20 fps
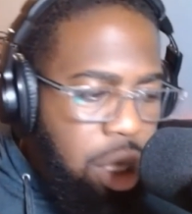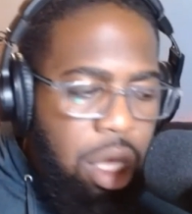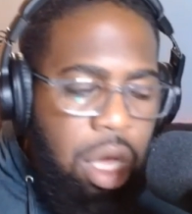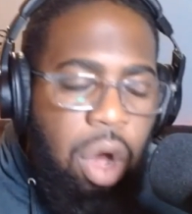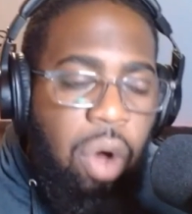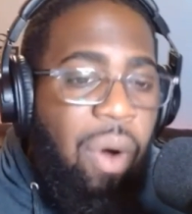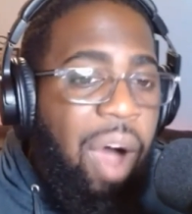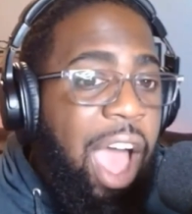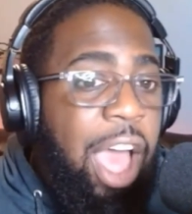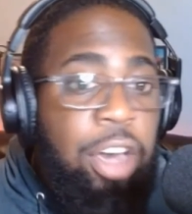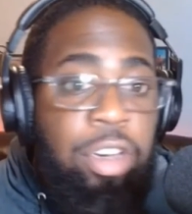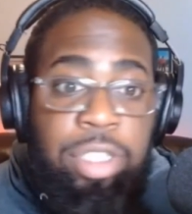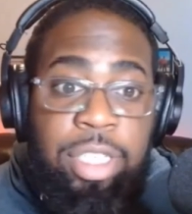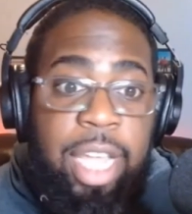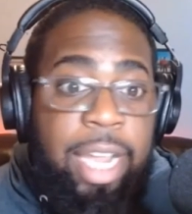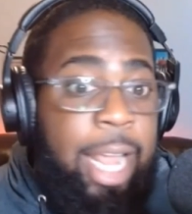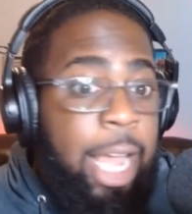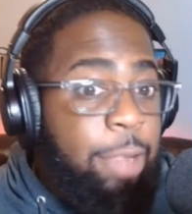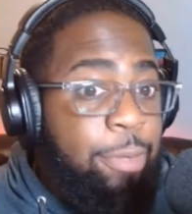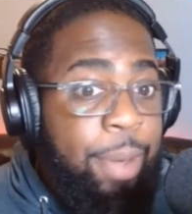Ohio
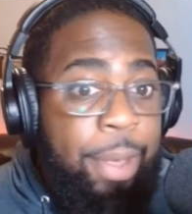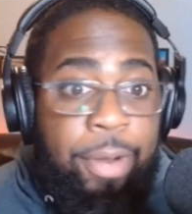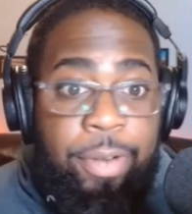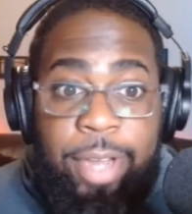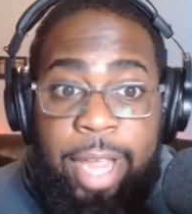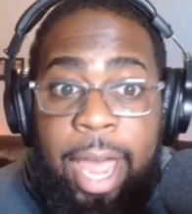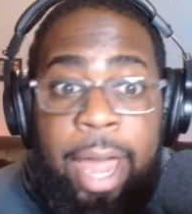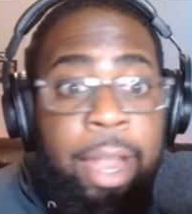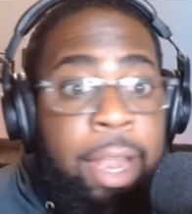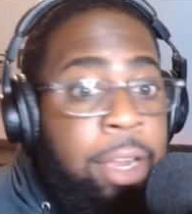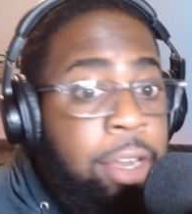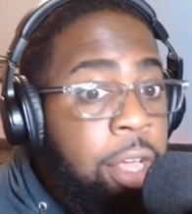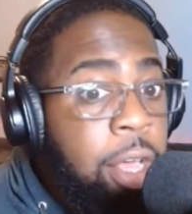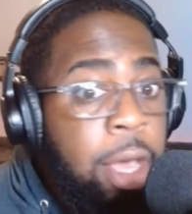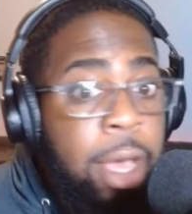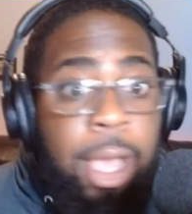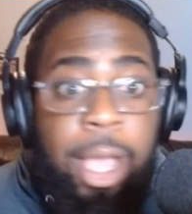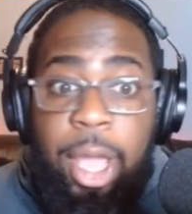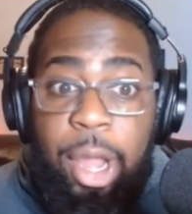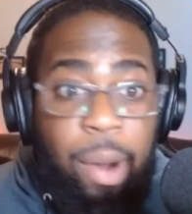State has better talent,
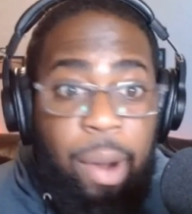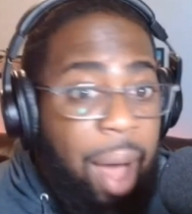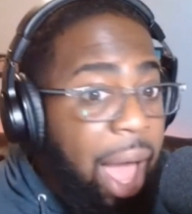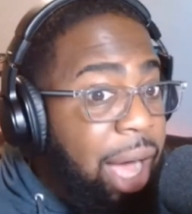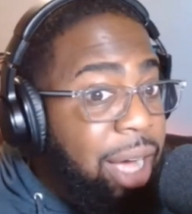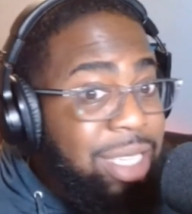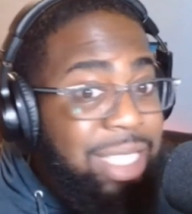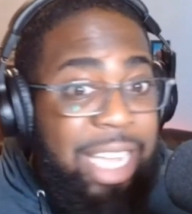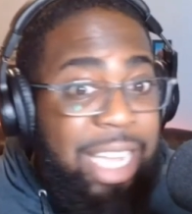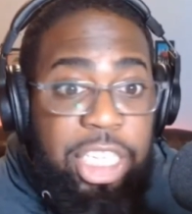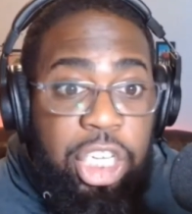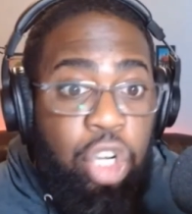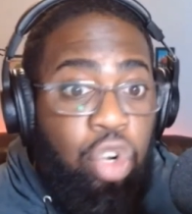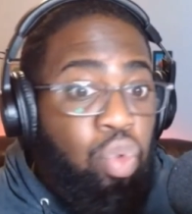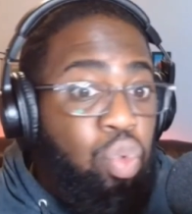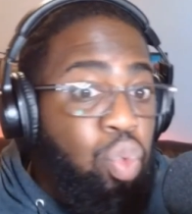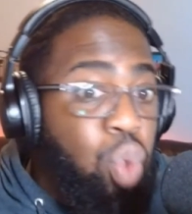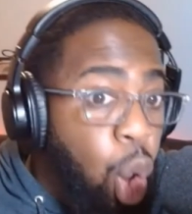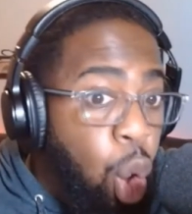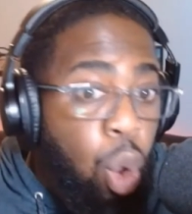and Ohio State should
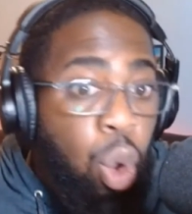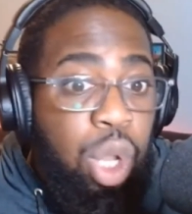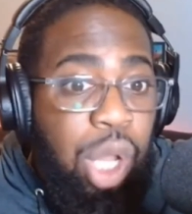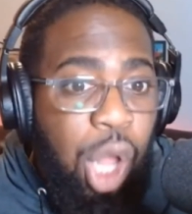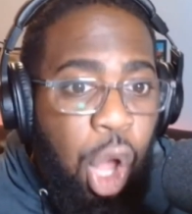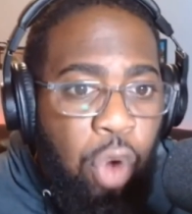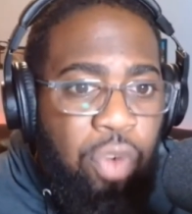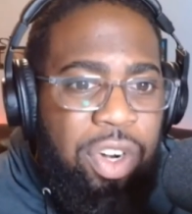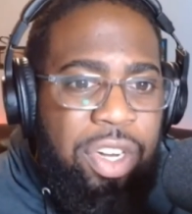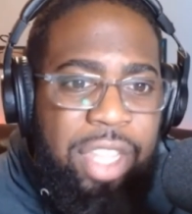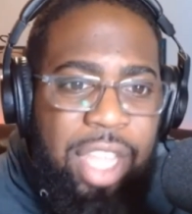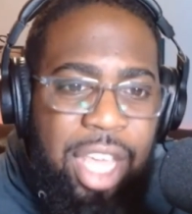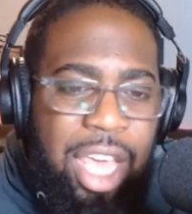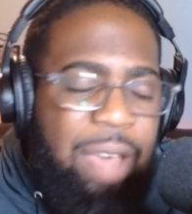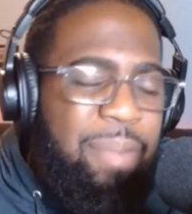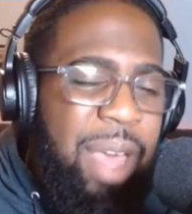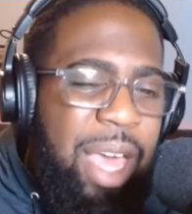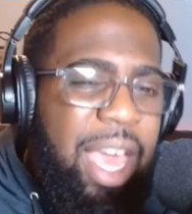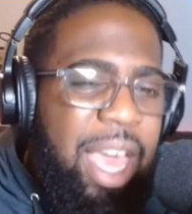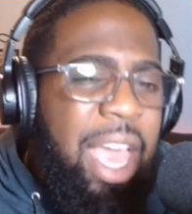roll over
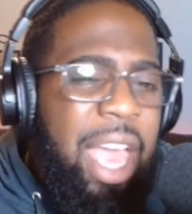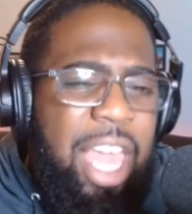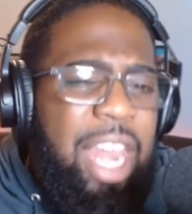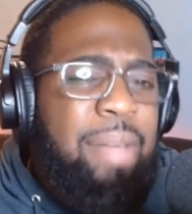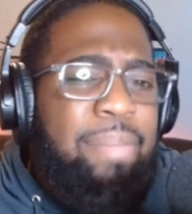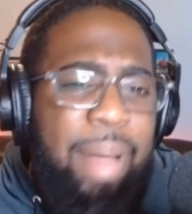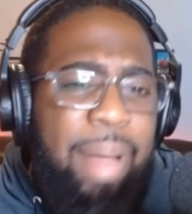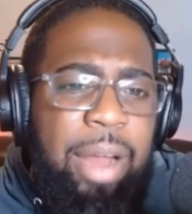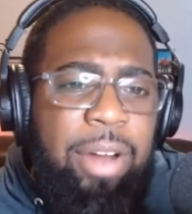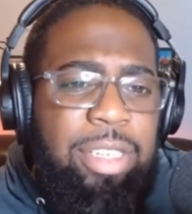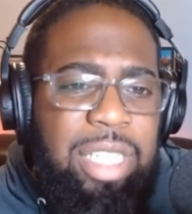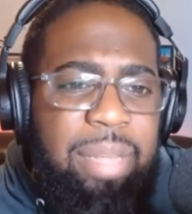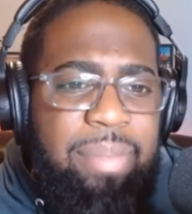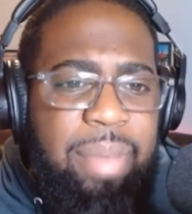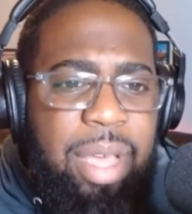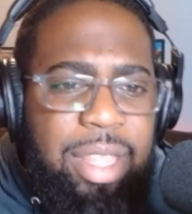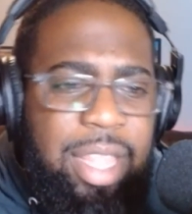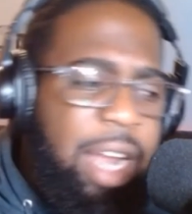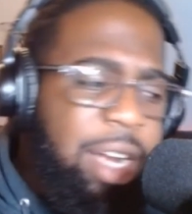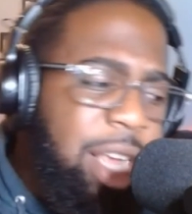them and embarrass them
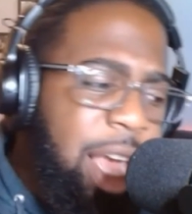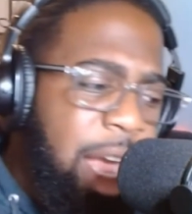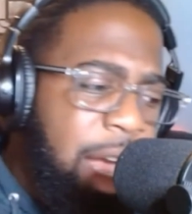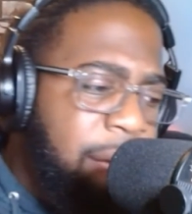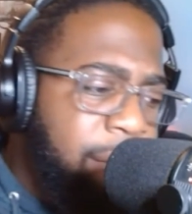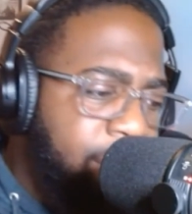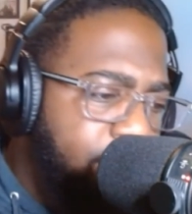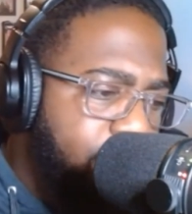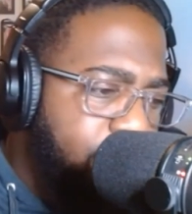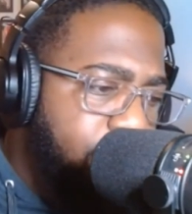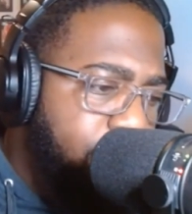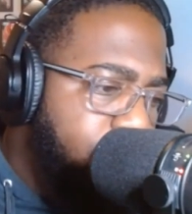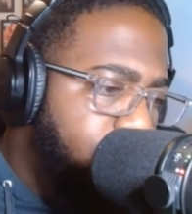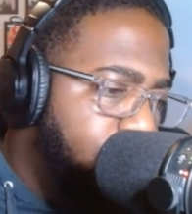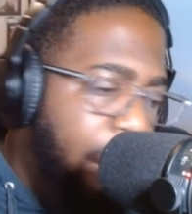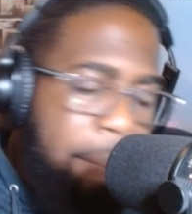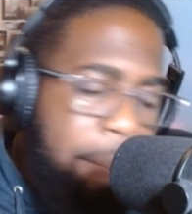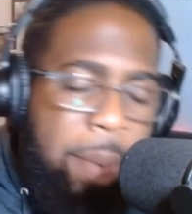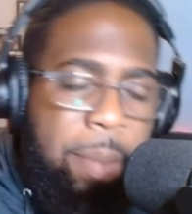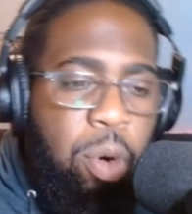in that game.
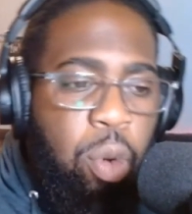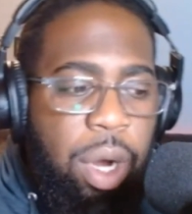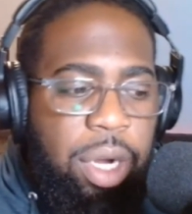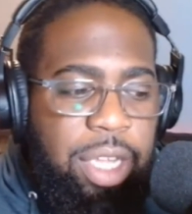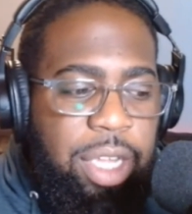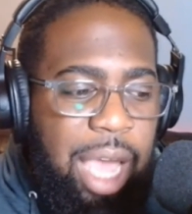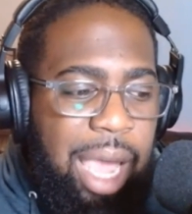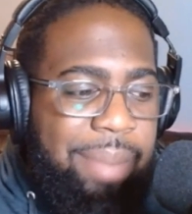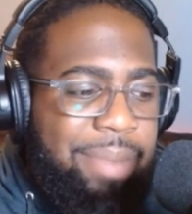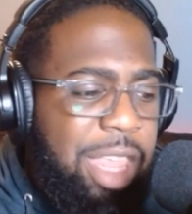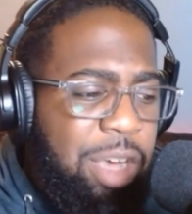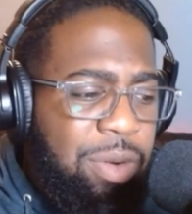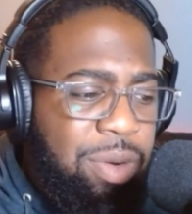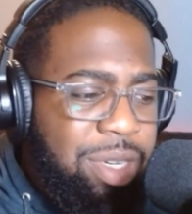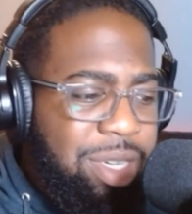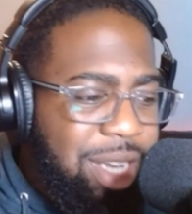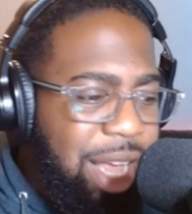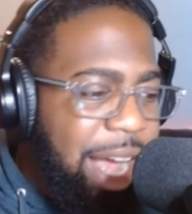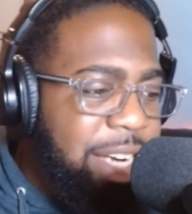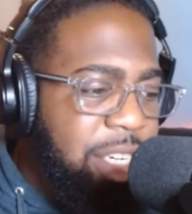I remember one game, I think it
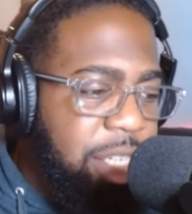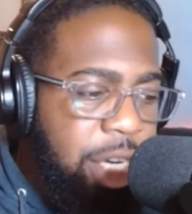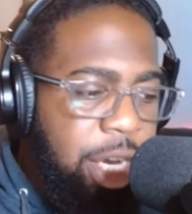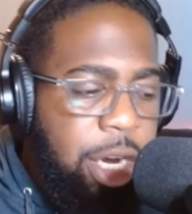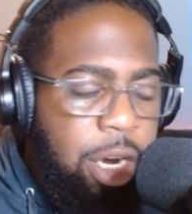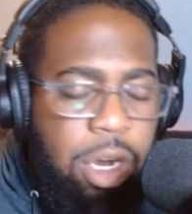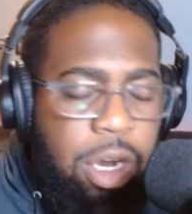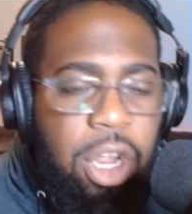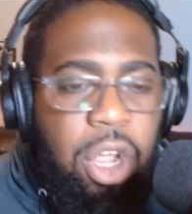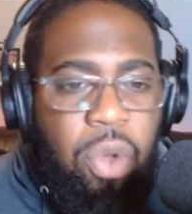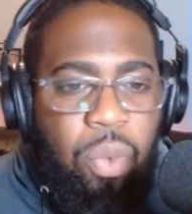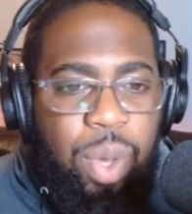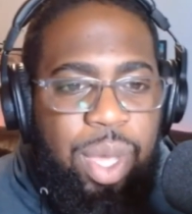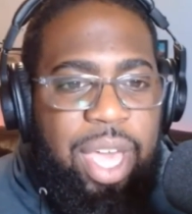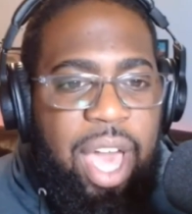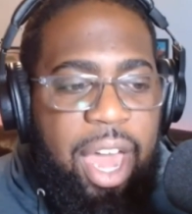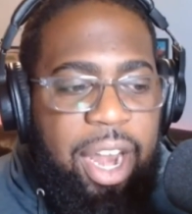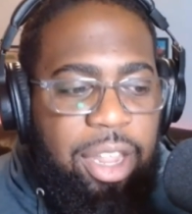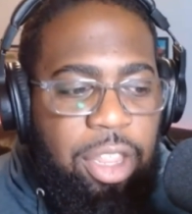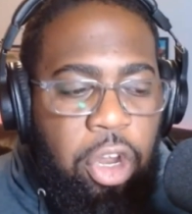was last year, we
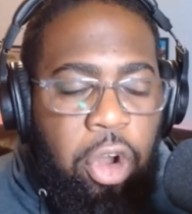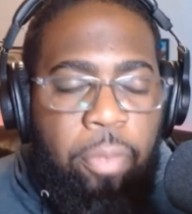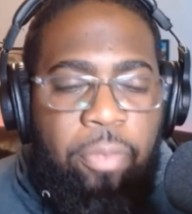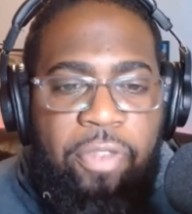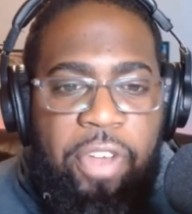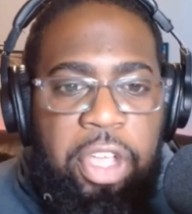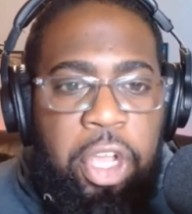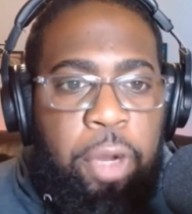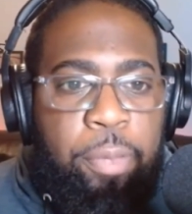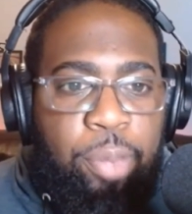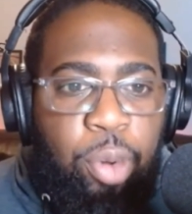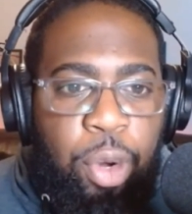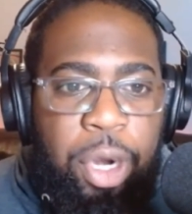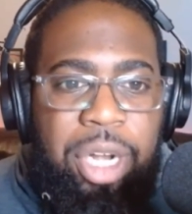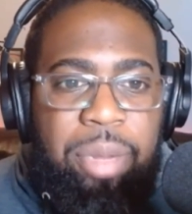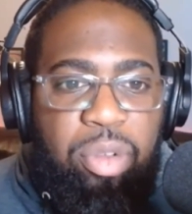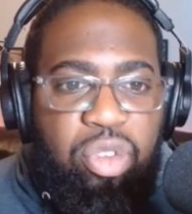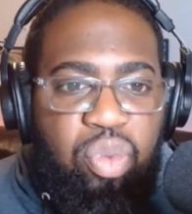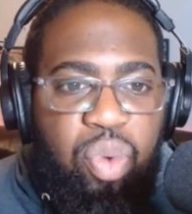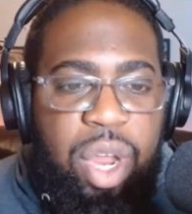got a little finger
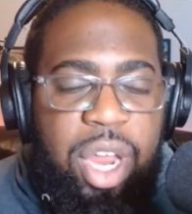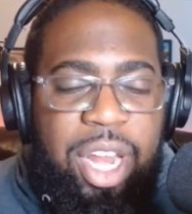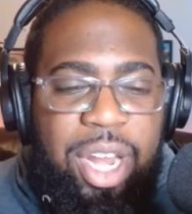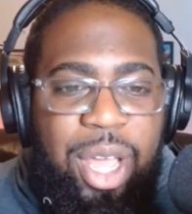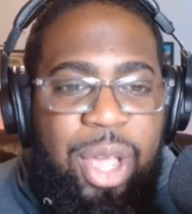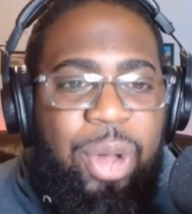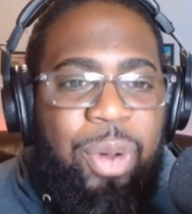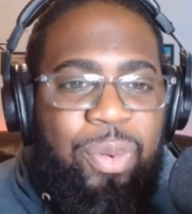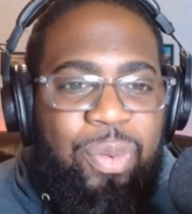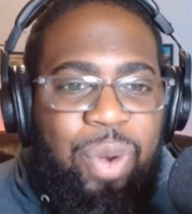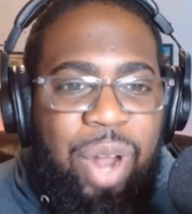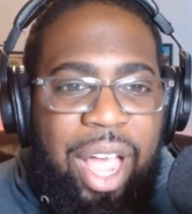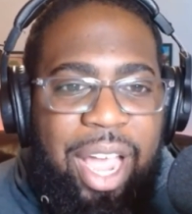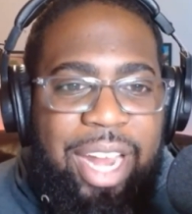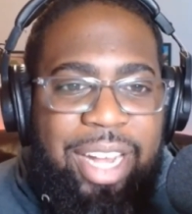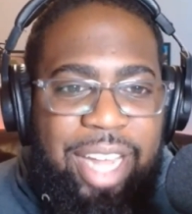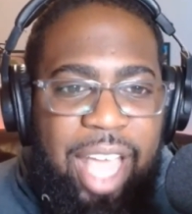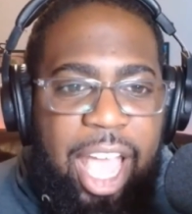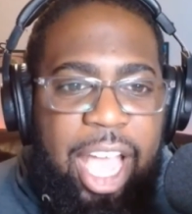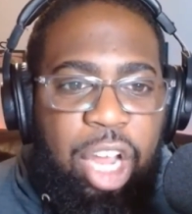pointed between
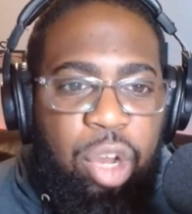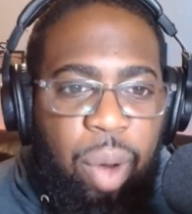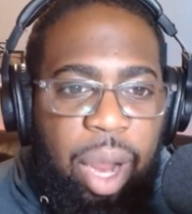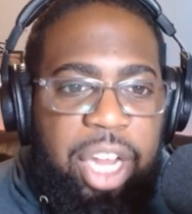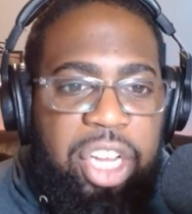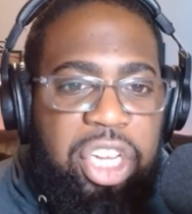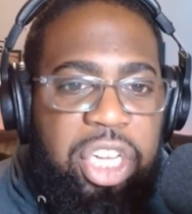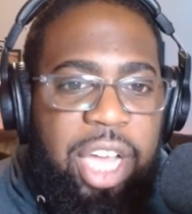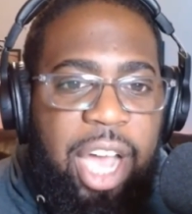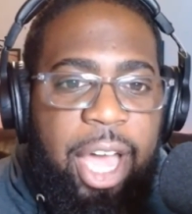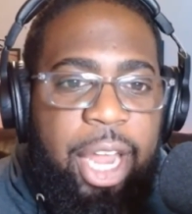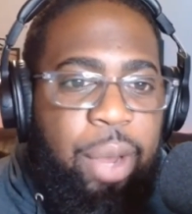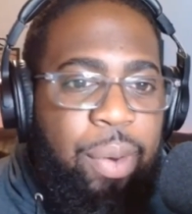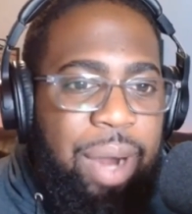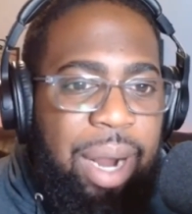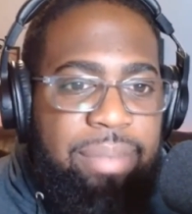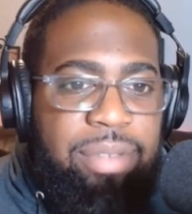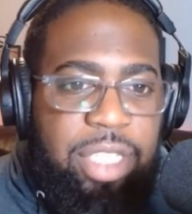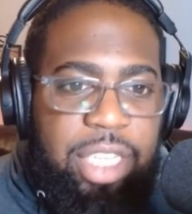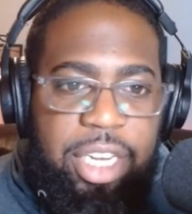Ryan Day and Greg Schiano,
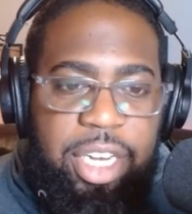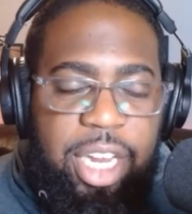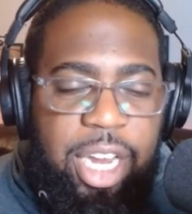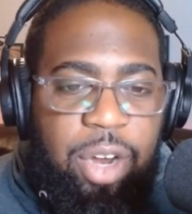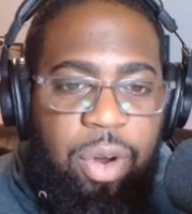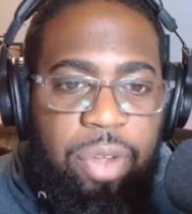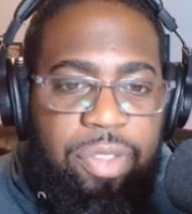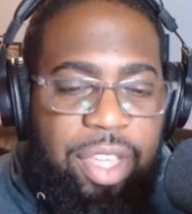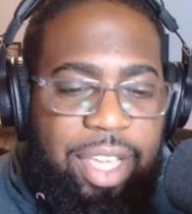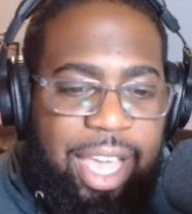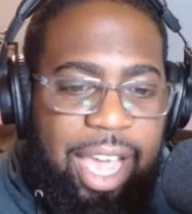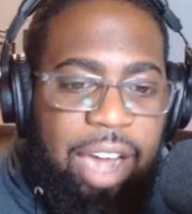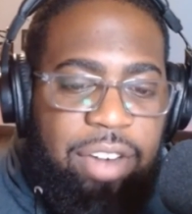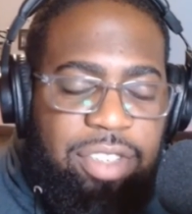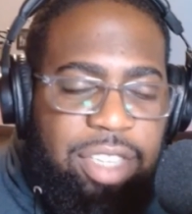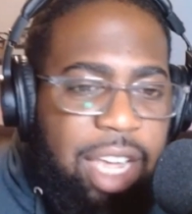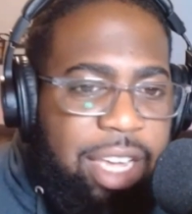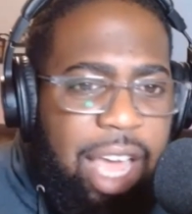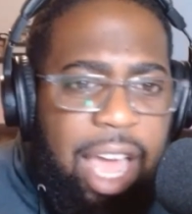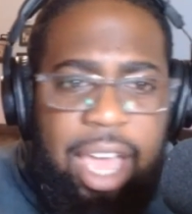and I'm sitting here on the
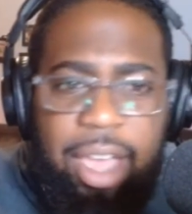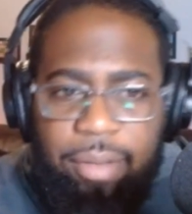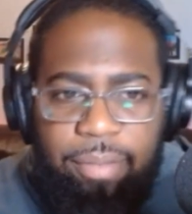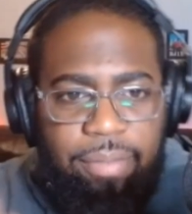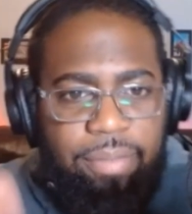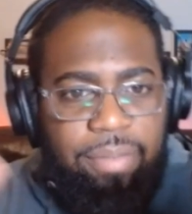couch like, hey,